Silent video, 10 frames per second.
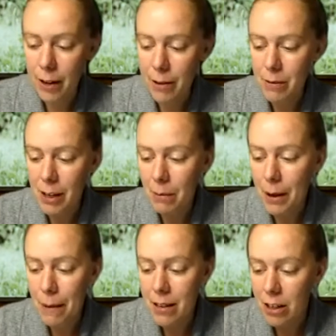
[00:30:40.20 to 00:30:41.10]
send me
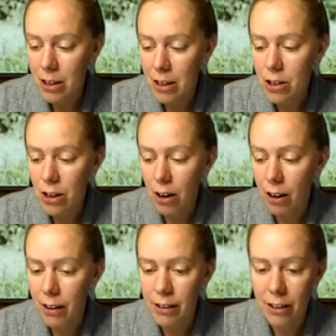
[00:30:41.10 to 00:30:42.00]
a message
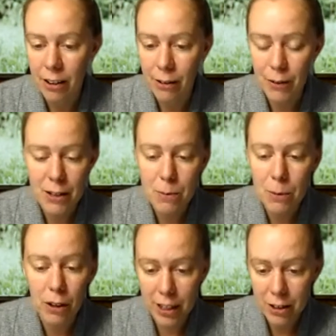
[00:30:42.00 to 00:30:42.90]
on
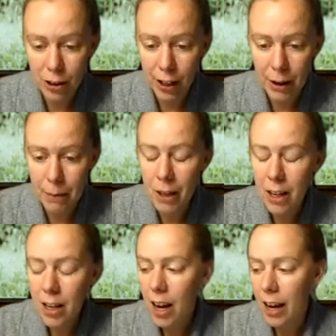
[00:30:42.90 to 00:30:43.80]
Facebook or Instagram,
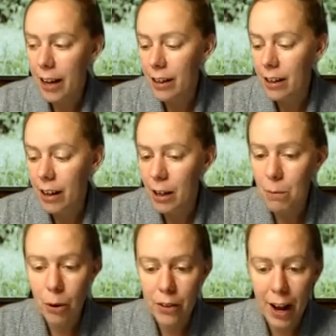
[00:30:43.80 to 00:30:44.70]
and I'm
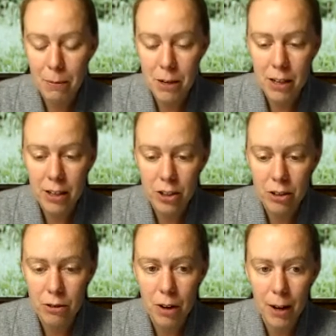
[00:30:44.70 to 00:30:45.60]
more than happy
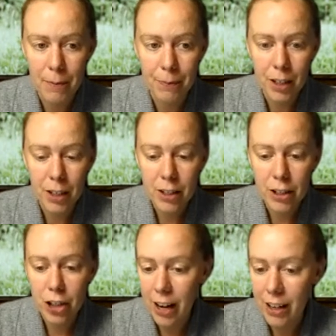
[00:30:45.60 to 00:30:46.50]
to
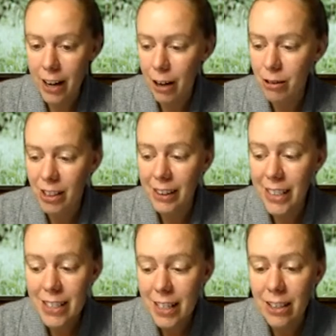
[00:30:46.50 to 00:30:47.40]
chat it out, to
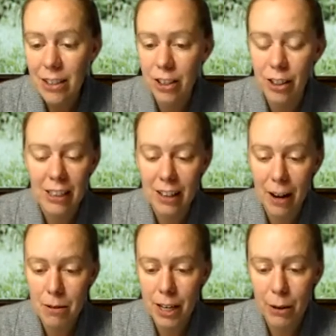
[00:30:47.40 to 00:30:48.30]
listen, to
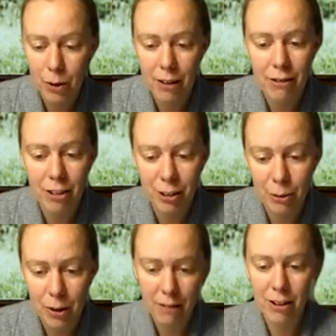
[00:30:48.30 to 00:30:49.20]
collaborate, whatever
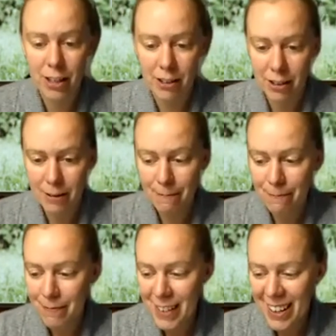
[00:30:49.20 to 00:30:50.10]
it is.
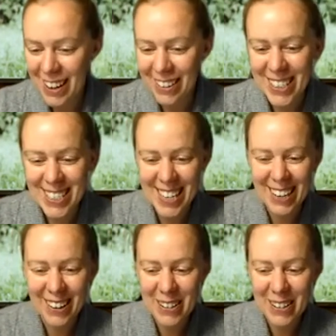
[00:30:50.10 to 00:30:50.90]
All right, take care.